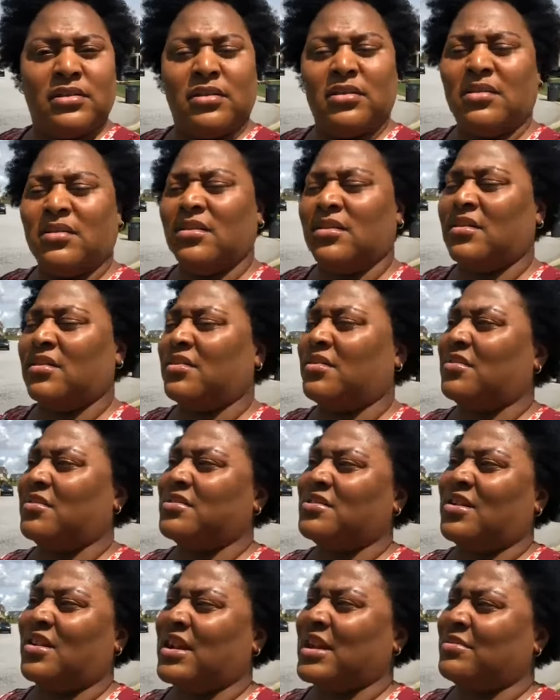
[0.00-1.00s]
Oh,
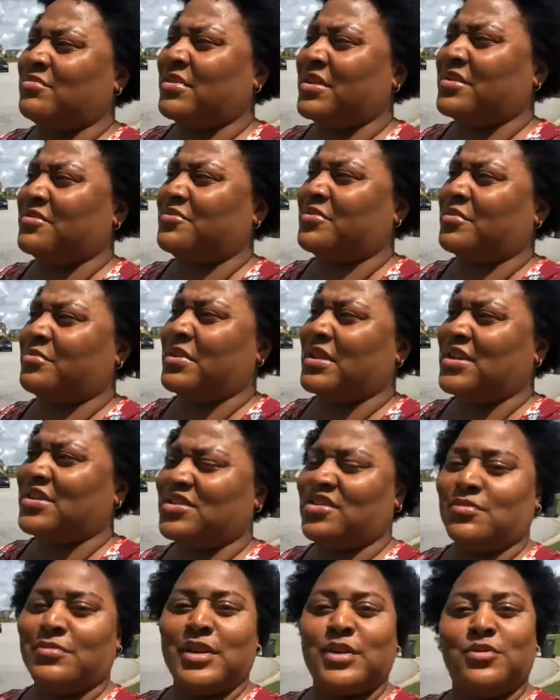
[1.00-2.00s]
Lord, y'all ain't ready for me
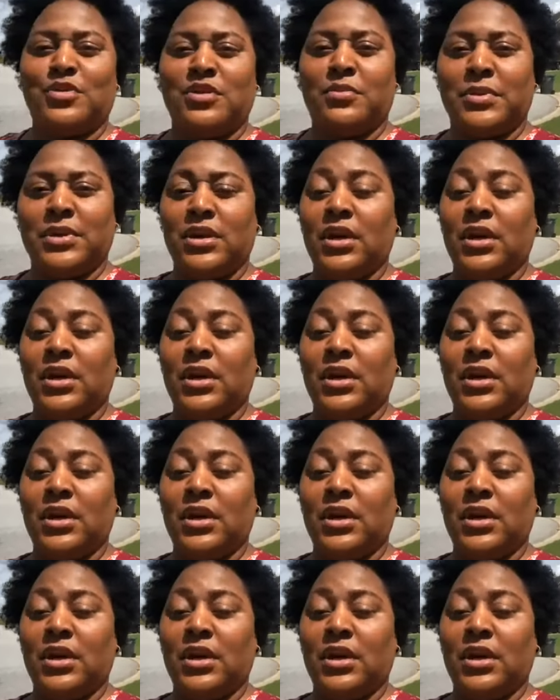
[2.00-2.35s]
because everybody want to